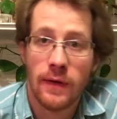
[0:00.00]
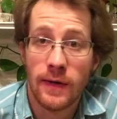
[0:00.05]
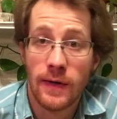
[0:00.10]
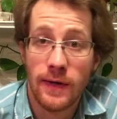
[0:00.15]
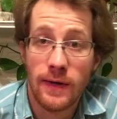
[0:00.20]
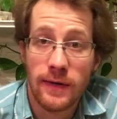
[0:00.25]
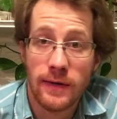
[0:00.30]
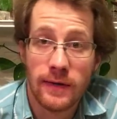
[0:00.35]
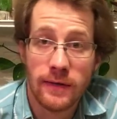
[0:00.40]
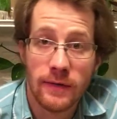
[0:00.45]

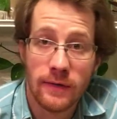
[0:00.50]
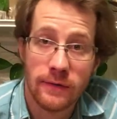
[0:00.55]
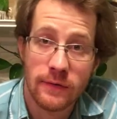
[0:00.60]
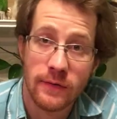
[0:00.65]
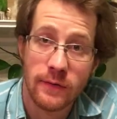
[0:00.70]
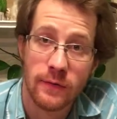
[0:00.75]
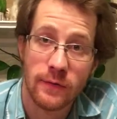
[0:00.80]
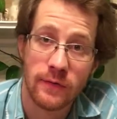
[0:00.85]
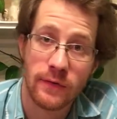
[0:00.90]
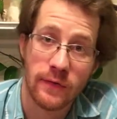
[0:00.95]
Hi, another
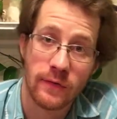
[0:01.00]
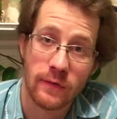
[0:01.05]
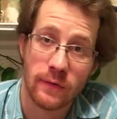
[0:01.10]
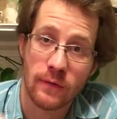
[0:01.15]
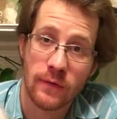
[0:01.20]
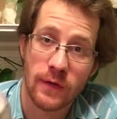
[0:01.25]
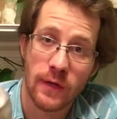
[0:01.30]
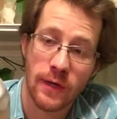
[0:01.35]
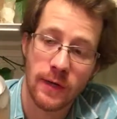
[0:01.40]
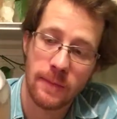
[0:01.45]
new
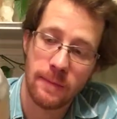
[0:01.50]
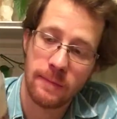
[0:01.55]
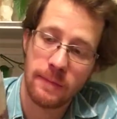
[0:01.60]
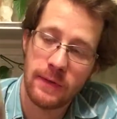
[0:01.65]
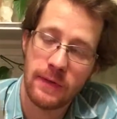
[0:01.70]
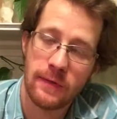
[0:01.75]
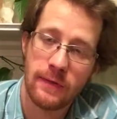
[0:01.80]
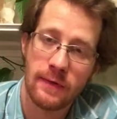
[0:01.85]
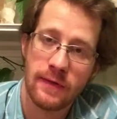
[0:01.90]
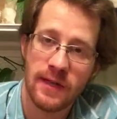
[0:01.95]
single cut
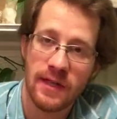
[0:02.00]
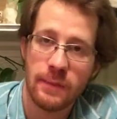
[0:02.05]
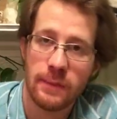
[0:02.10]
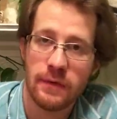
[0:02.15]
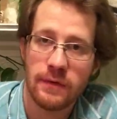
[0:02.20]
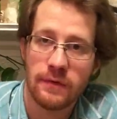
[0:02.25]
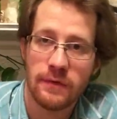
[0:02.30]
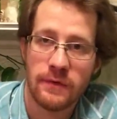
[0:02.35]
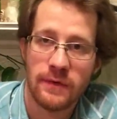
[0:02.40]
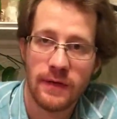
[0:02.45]
beer
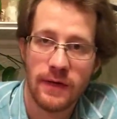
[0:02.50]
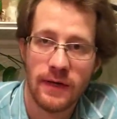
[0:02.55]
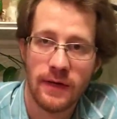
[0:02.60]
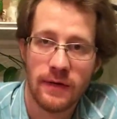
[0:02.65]
came into the